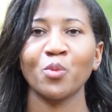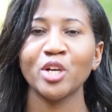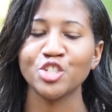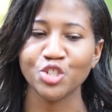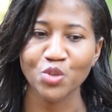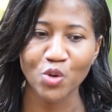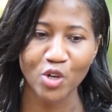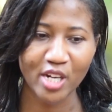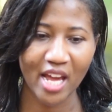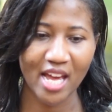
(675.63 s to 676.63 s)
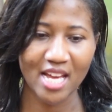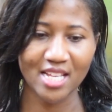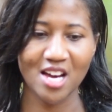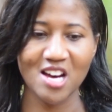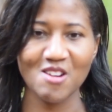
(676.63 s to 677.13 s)
reassured
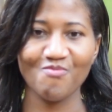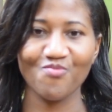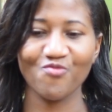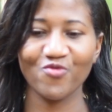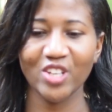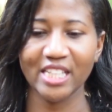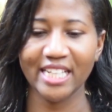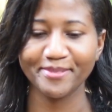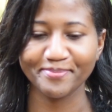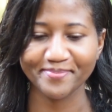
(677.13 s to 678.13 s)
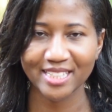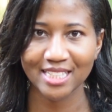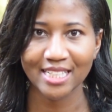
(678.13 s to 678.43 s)
and feeling